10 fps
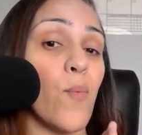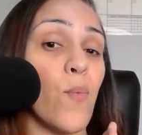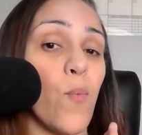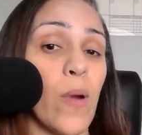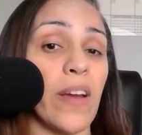
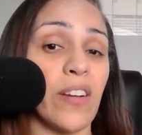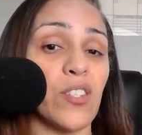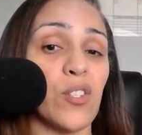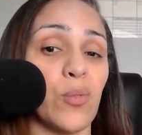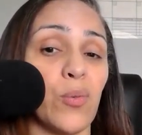where
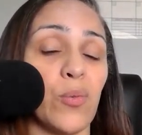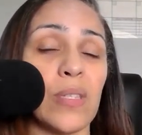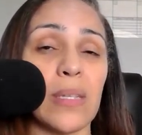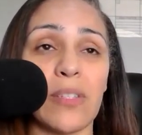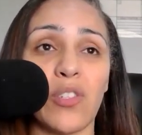to
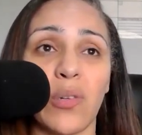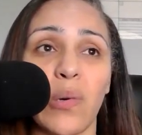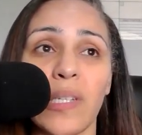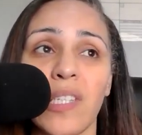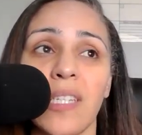submit your
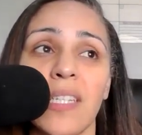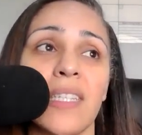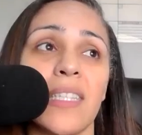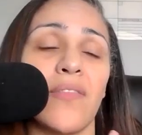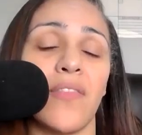
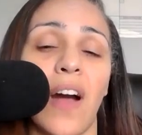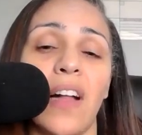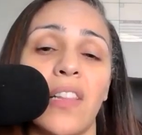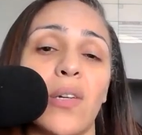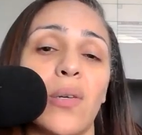questions,
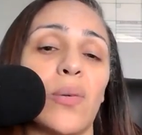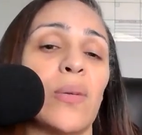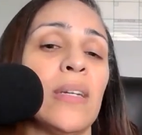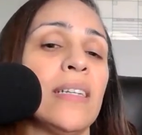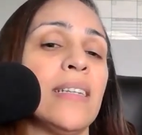
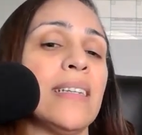follow,